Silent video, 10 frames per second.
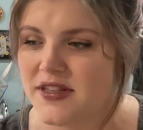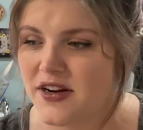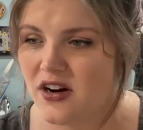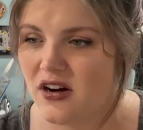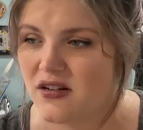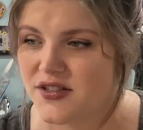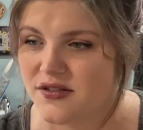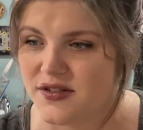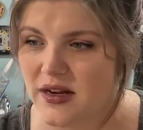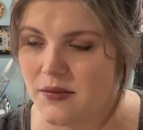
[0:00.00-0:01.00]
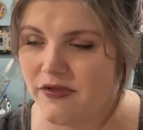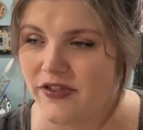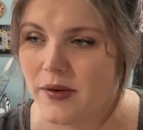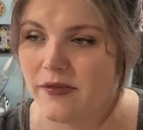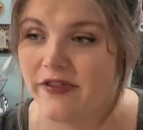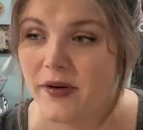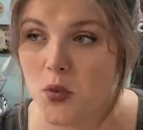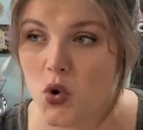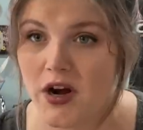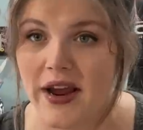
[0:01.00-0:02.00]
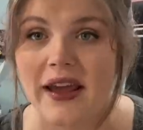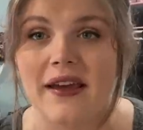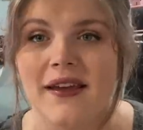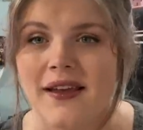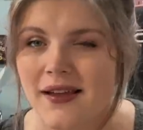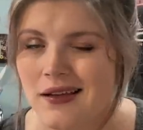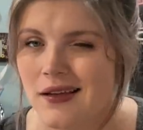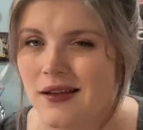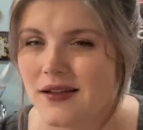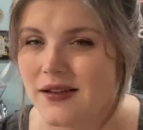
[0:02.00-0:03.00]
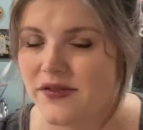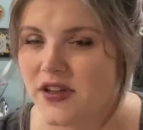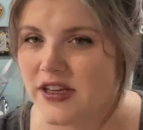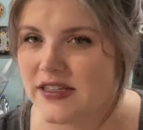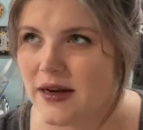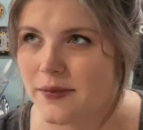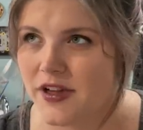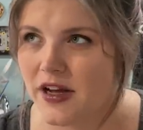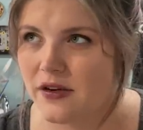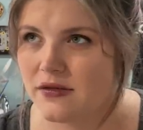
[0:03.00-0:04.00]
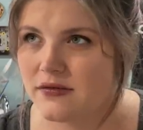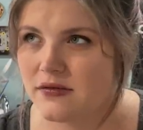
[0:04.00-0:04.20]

There are also some from Famore. Leave the link down below.